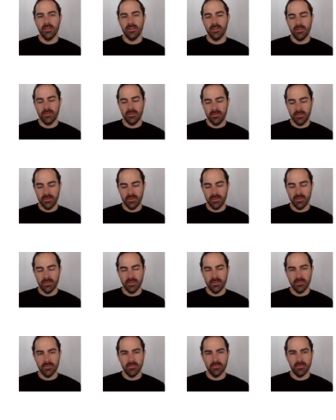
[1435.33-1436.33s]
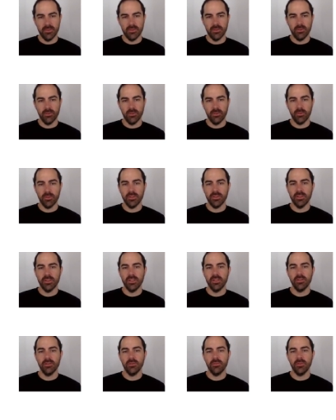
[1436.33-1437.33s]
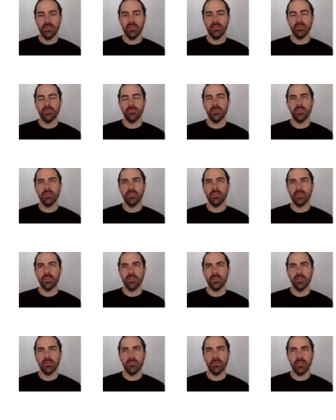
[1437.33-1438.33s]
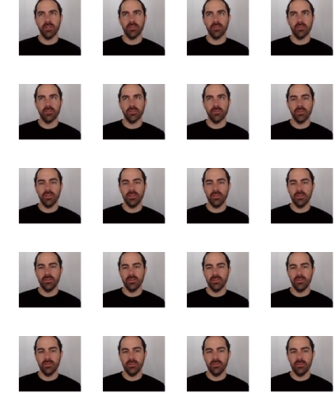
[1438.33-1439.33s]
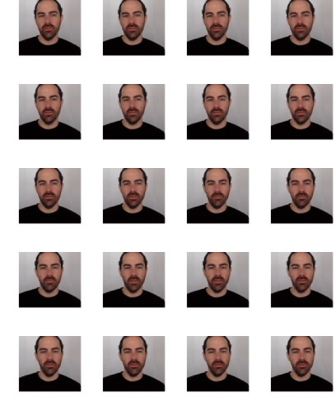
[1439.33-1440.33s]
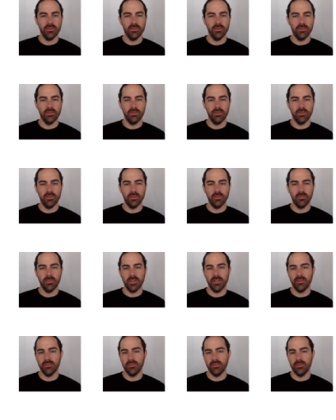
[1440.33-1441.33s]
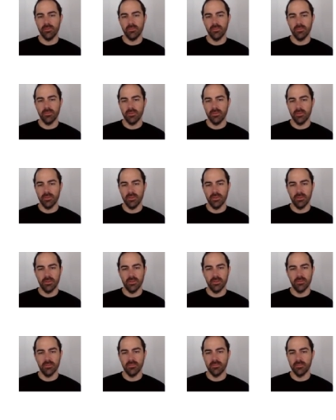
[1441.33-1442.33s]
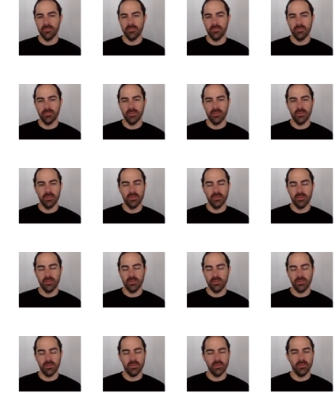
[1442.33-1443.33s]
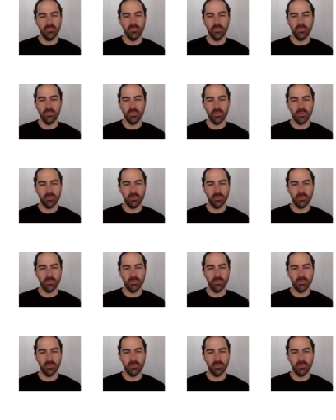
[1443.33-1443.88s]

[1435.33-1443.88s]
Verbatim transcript: And uh, so representation may also be suggested by constraints on, on the method or the platform uh, such as if you use a